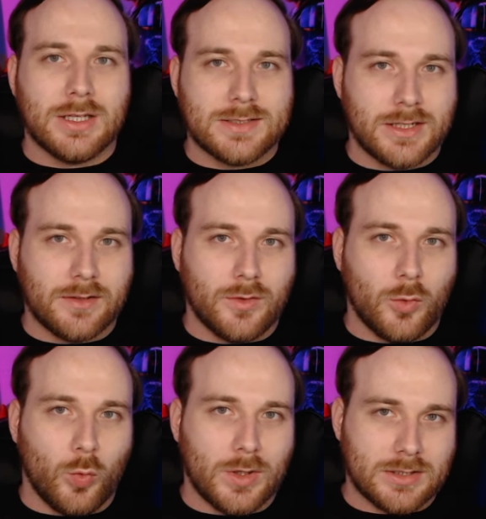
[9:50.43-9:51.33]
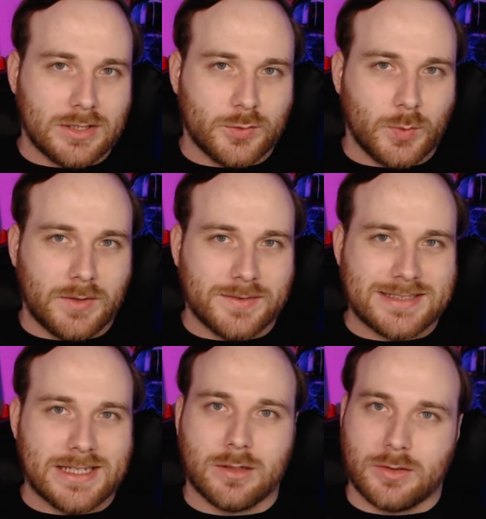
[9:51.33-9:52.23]
Instead of 1d12,
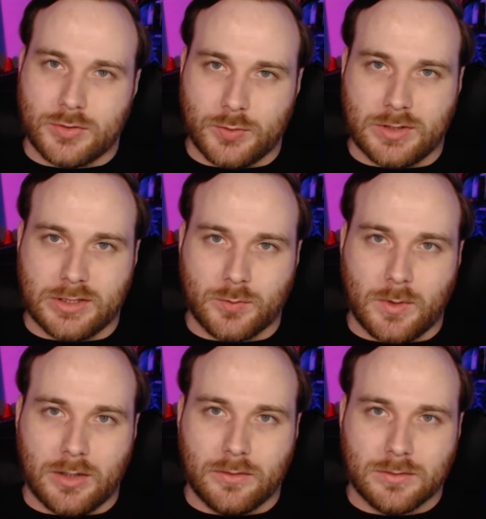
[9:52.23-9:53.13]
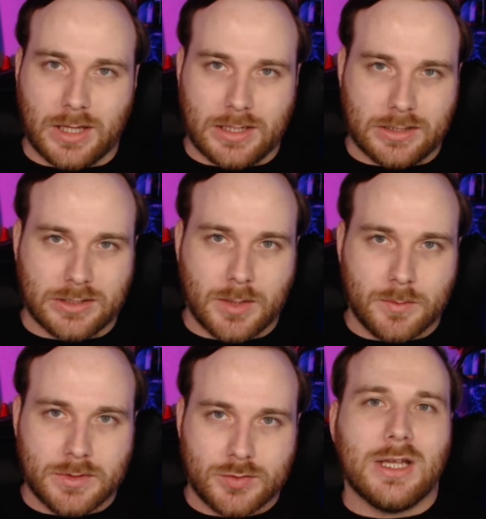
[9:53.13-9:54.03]
it's now 2d12 lightning
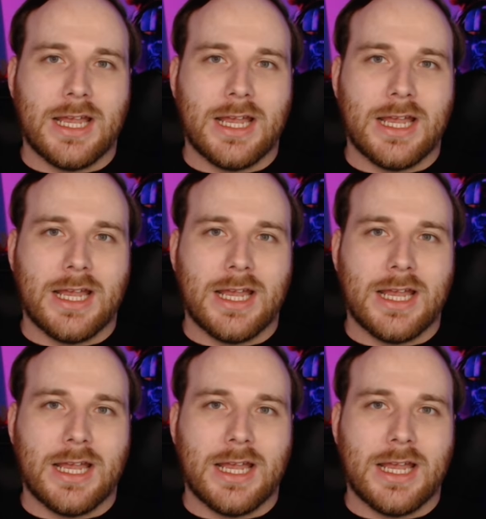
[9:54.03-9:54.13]
damage.